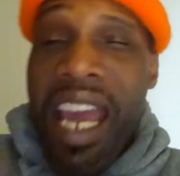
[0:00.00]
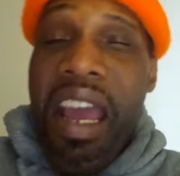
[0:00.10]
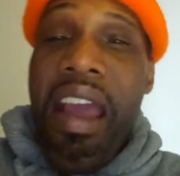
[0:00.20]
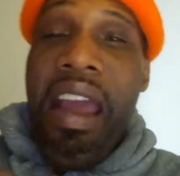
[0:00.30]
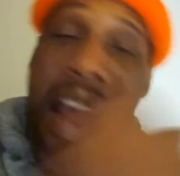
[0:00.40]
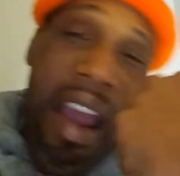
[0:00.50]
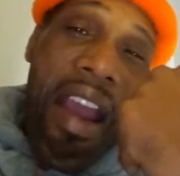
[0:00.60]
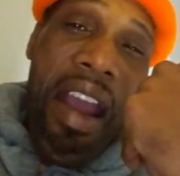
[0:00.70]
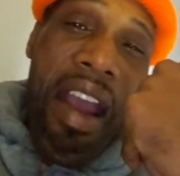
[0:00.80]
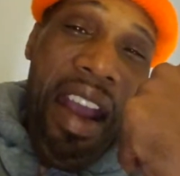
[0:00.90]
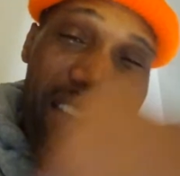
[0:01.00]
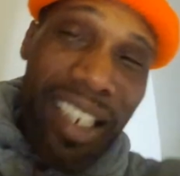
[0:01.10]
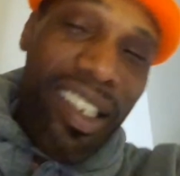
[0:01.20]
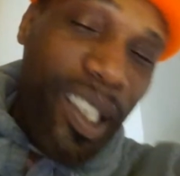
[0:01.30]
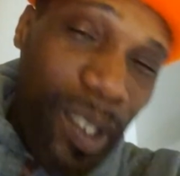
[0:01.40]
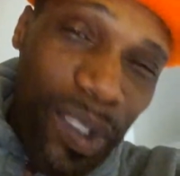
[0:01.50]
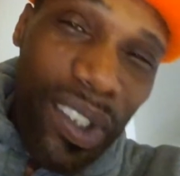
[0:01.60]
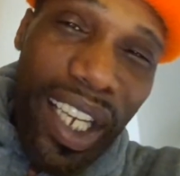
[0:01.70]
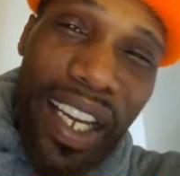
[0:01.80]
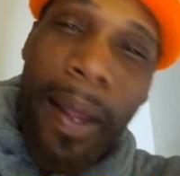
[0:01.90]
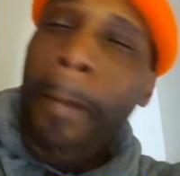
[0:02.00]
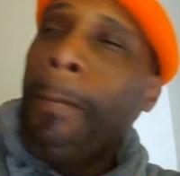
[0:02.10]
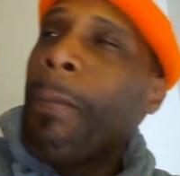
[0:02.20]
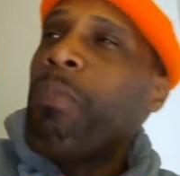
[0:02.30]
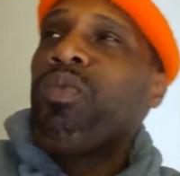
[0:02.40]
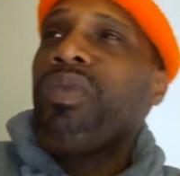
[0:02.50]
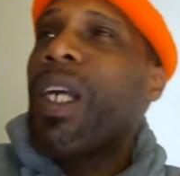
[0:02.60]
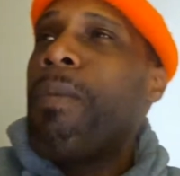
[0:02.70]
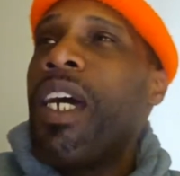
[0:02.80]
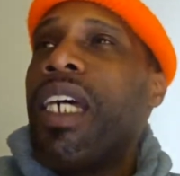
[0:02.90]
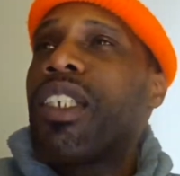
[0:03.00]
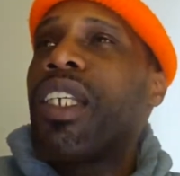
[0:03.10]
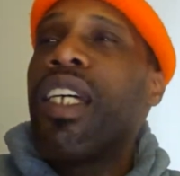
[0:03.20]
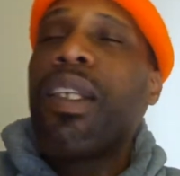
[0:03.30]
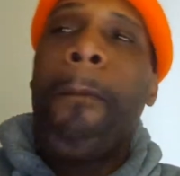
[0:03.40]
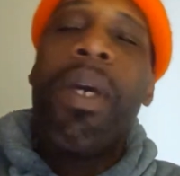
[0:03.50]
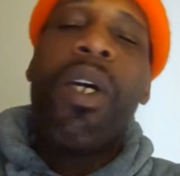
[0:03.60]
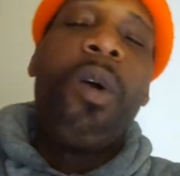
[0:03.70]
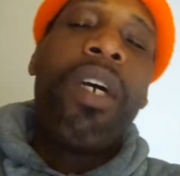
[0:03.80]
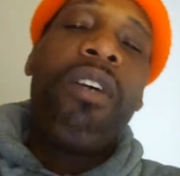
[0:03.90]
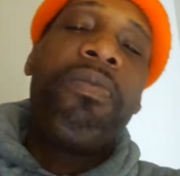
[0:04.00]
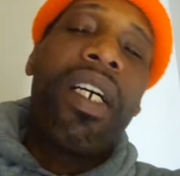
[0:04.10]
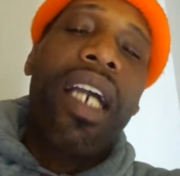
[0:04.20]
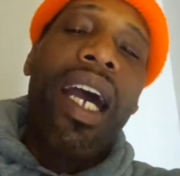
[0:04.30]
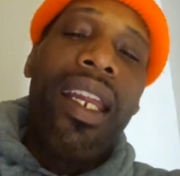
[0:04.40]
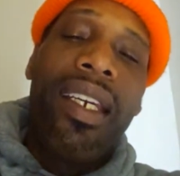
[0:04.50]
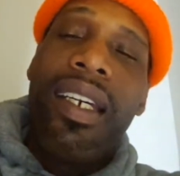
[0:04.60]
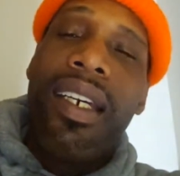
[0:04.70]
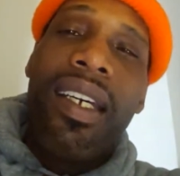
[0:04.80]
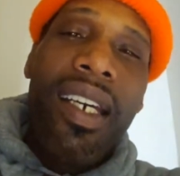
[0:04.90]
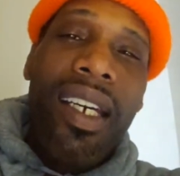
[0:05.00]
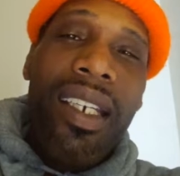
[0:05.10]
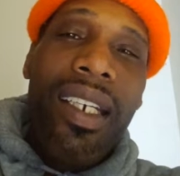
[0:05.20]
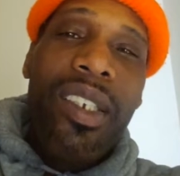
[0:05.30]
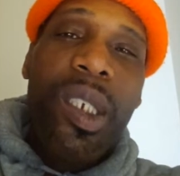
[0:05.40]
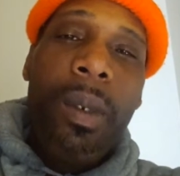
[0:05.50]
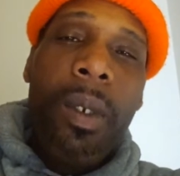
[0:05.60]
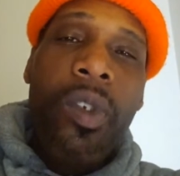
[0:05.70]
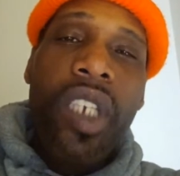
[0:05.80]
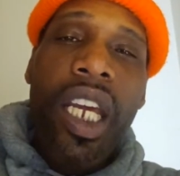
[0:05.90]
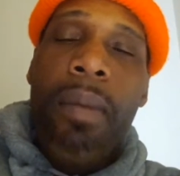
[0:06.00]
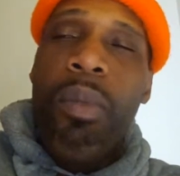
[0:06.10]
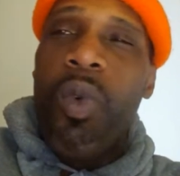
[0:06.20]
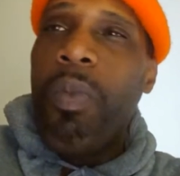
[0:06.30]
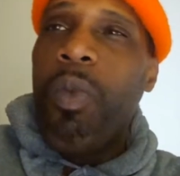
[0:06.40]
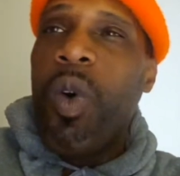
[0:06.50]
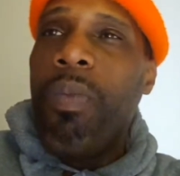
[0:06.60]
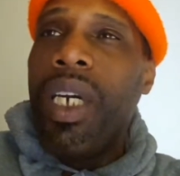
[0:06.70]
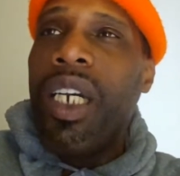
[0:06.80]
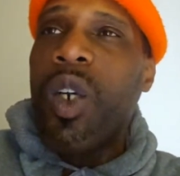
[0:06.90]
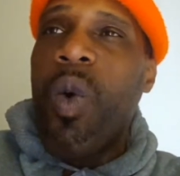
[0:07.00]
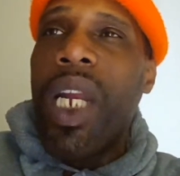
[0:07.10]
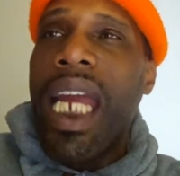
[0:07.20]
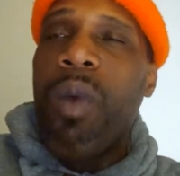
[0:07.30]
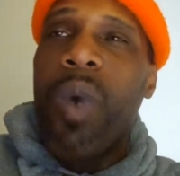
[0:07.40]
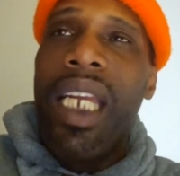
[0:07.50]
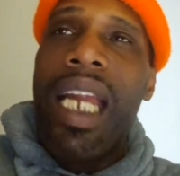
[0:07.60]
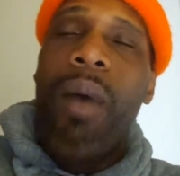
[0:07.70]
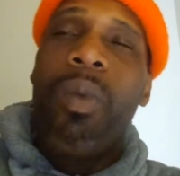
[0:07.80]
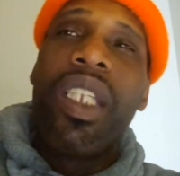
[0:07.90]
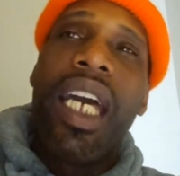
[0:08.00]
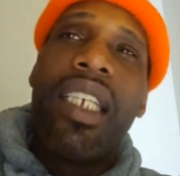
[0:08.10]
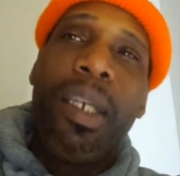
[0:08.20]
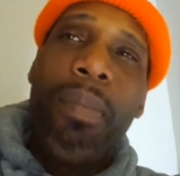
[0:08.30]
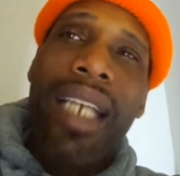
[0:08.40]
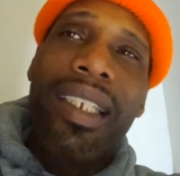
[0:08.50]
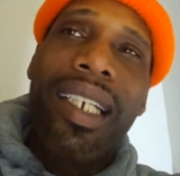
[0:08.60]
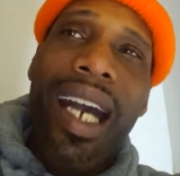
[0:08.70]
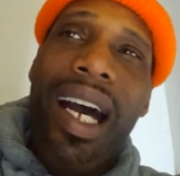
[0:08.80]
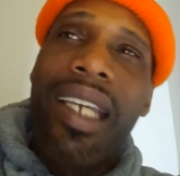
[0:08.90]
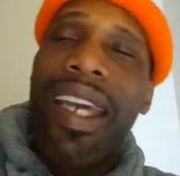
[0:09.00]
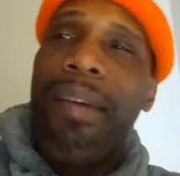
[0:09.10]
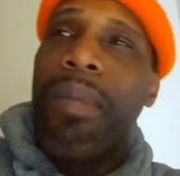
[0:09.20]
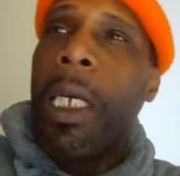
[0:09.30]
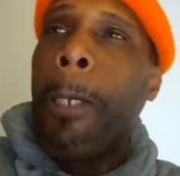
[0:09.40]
You know what I'm saying? Man, that's another bill, man. Fuck out of here. You understand what I'm saying? And more men going that way nowadays. Now back to Kanye, man.